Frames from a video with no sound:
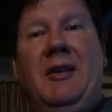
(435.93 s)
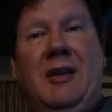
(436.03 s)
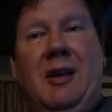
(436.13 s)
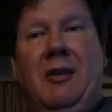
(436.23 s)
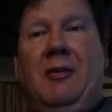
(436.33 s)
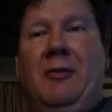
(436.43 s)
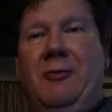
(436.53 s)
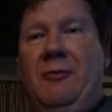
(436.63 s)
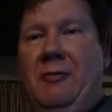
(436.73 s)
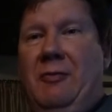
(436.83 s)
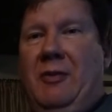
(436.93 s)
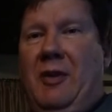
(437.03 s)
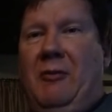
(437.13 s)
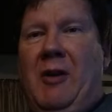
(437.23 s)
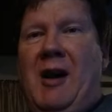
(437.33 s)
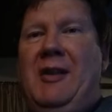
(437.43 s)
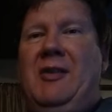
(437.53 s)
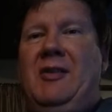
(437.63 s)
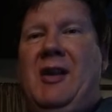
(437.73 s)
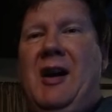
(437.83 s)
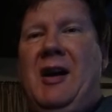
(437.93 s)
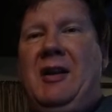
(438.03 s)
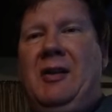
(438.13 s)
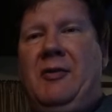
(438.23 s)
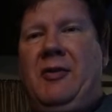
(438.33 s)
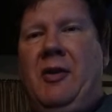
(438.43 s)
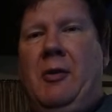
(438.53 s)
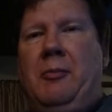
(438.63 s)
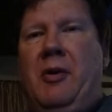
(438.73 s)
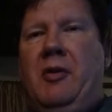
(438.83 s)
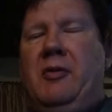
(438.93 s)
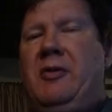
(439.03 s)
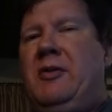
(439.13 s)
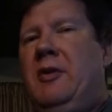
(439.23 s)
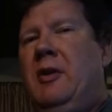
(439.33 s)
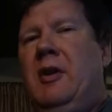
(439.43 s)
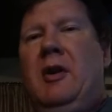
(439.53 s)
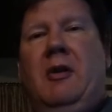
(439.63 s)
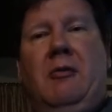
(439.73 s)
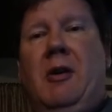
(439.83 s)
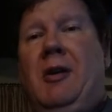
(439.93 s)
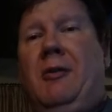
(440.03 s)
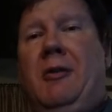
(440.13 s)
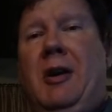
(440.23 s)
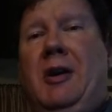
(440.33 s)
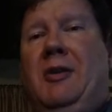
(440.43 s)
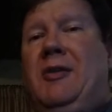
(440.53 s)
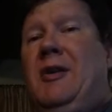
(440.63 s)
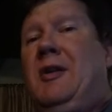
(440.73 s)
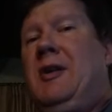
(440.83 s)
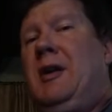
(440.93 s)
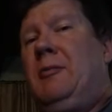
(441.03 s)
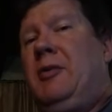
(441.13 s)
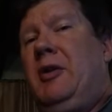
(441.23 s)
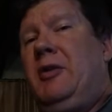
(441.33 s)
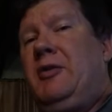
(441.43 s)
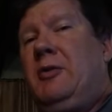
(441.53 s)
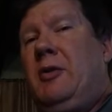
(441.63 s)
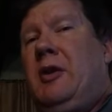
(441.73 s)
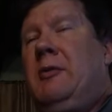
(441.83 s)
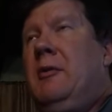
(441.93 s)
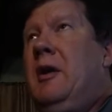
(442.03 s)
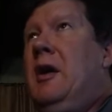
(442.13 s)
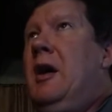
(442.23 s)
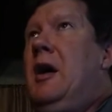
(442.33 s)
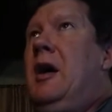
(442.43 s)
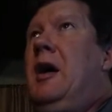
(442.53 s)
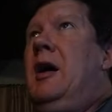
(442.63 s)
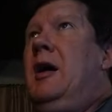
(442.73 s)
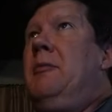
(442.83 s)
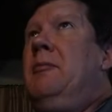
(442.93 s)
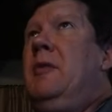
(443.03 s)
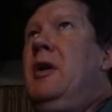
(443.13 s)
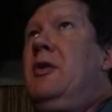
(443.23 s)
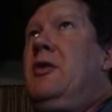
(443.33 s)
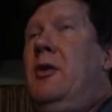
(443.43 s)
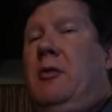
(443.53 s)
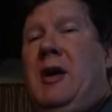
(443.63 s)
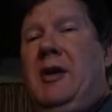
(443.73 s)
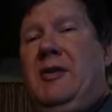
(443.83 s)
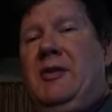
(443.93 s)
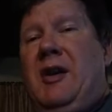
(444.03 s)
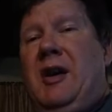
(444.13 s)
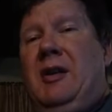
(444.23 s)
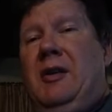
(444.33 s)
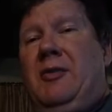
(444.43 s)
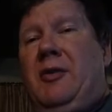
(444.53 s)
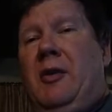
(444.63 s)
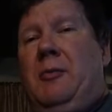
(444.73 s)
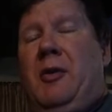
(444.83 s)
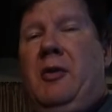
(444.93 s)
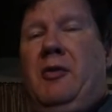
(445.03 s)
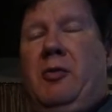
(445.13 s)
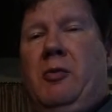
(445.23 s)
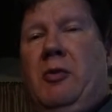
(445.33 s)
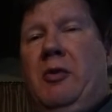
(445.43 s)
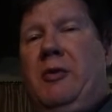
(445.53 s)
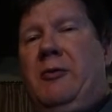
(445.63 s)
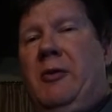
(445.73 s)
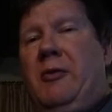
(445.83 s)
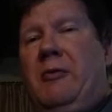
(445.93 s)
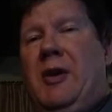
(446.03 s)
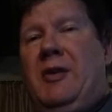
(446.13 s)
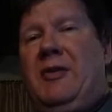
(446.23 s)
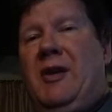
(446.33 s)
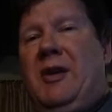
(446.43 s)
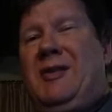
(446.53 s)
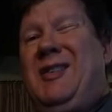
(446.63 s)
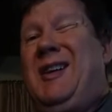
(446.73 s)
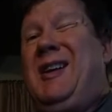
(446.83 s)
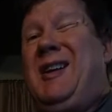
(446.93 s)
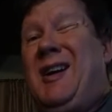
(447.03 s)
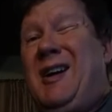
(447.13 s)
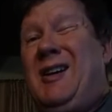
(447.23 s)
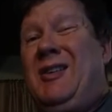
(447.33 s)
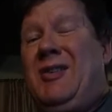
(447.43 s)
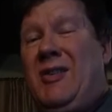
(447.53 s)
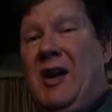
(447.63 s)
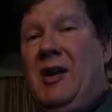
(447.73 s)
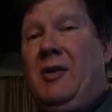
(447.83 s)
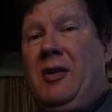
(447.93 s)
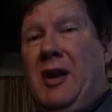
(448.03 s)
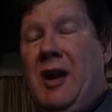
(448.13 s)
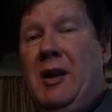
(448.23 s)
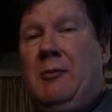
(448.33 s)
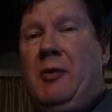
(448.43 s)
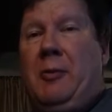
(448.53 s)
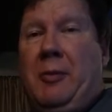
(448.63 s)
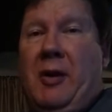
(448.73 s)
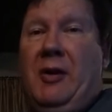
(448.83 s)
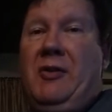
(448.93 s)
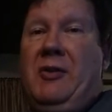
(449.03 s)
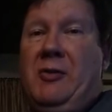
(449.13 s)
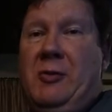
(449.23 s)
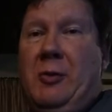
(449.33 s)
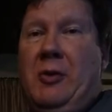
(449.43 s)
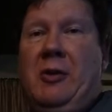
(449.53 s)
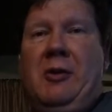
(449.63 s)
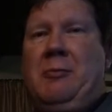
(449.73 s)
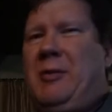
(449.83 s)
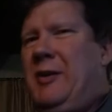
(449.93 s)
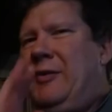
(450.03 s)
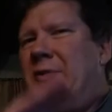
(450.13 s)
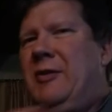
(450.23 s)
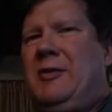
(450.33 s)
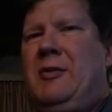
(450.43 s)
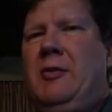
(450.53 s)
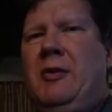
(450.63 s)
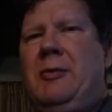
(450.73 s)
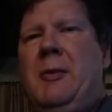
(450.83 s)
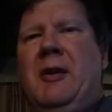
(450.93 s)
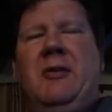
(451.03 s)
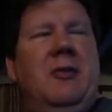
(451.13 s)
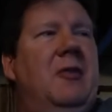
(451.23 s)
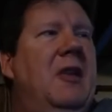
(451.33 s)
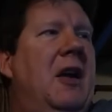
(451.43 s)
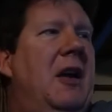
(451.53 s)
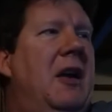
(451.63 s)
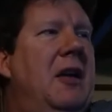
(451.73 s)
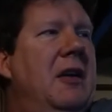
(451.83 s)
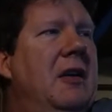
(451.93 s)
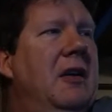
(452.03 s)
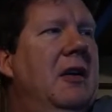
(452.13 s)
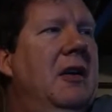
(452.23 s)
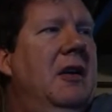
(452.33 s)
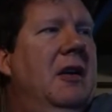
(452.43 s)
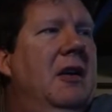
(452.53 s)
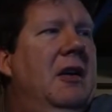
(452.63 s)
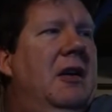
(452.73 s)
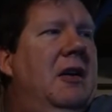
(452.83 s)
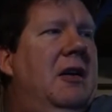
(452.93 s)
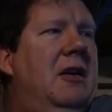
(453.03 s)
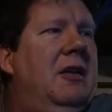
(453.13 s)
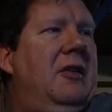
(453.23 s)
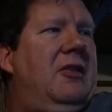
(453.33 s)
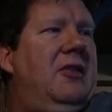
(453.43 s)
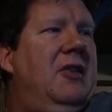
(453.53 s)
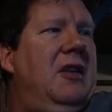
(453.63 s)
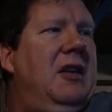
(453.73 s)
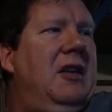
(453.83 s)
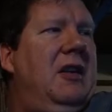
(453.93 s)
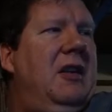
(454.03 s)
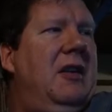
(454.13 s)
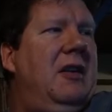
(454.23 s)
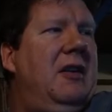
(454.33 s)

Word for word: I think you know, if rising tide lifts all boats. Ronald Reagan said that, I'm pretty sure. Um, so rising tide lifts all boats. We'll look for the Red Sox in a non-sale game where the price is shorter. Price is just too expensive today. Oh, let's see.